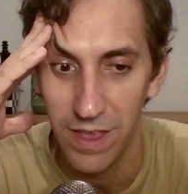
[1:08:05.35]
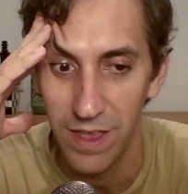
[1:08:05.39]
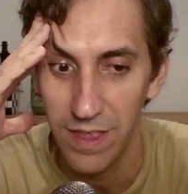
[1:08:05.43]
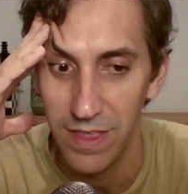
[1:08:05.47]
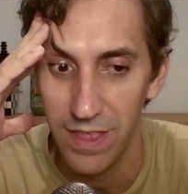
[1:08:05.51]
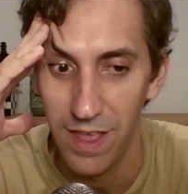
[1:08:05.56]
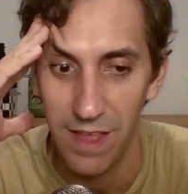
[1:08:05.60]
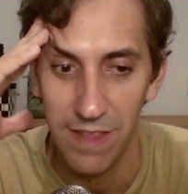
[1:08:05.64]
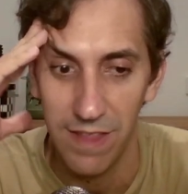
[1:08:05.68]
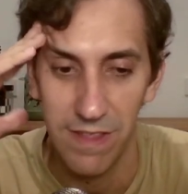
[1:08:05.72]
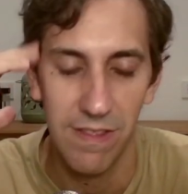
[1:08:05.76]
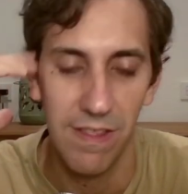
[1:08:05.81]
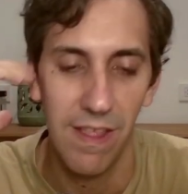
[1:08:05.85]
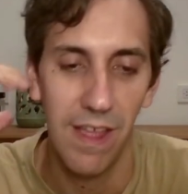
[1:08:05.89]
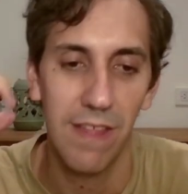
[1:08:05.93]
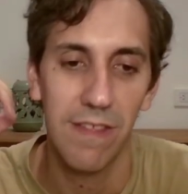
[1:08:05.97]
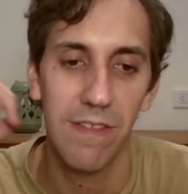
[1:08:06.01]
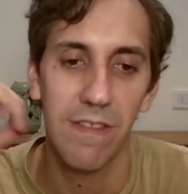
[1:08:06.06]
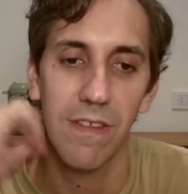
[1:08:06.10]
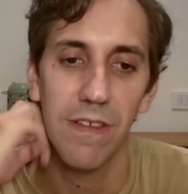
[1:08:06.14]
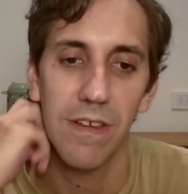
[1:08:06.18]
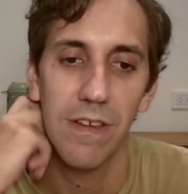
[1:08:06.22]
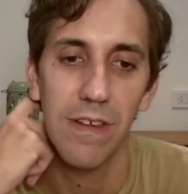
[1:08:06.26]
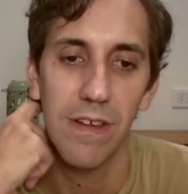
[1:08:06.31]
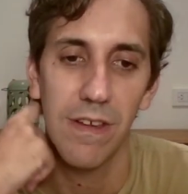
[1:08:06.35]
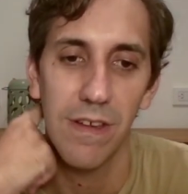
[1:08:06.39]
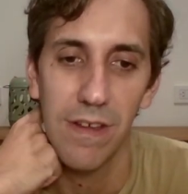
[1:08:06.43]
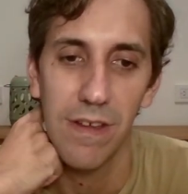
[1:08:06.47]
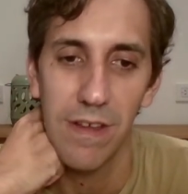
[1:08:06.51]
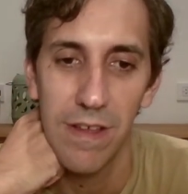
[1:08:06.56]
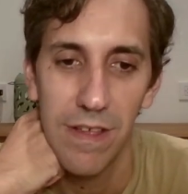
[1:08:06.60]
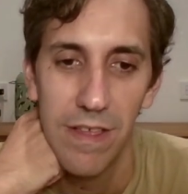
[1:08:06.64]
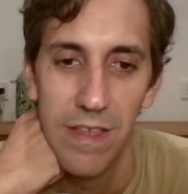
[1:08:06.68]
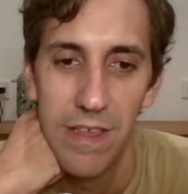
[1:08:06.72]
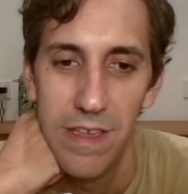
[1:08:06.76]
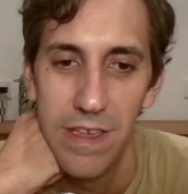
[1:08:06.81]
That's
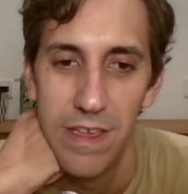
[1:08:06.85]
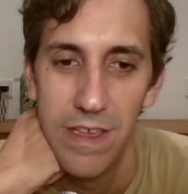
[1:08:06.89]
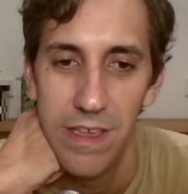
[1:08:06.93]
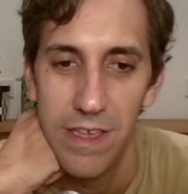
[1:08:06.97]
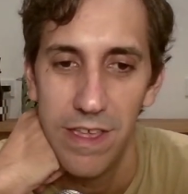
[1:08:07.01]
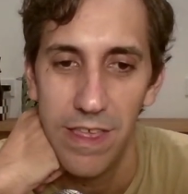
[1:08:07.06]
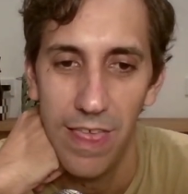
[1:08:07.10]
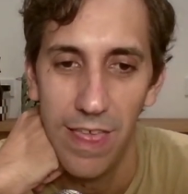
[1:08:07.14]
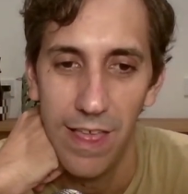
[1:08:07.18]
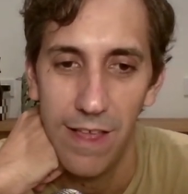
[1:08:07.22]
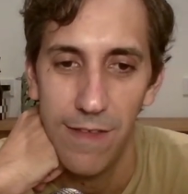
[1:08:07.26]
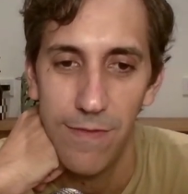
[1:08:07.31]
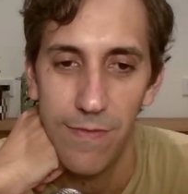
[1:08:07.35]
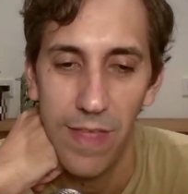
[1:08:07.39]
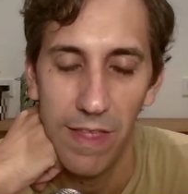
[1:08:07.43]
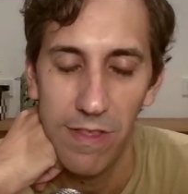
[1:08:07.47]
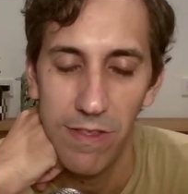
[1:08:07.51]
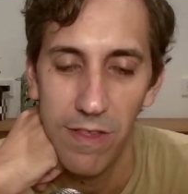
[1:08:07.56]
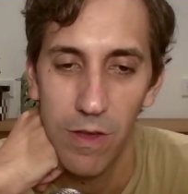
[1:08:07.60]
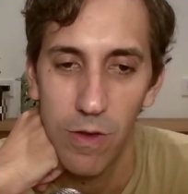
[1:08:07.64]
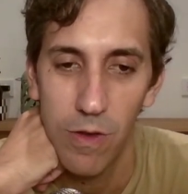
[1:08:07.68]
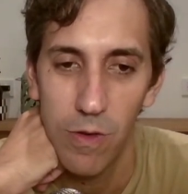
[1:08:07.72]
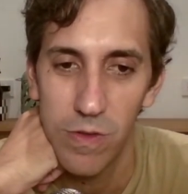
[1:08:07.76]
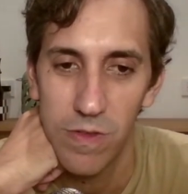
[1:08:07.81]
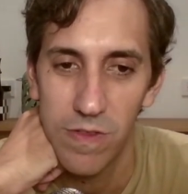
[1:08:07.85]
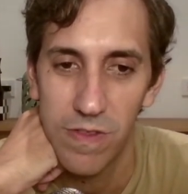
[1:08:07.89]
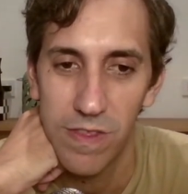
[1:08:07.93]
a good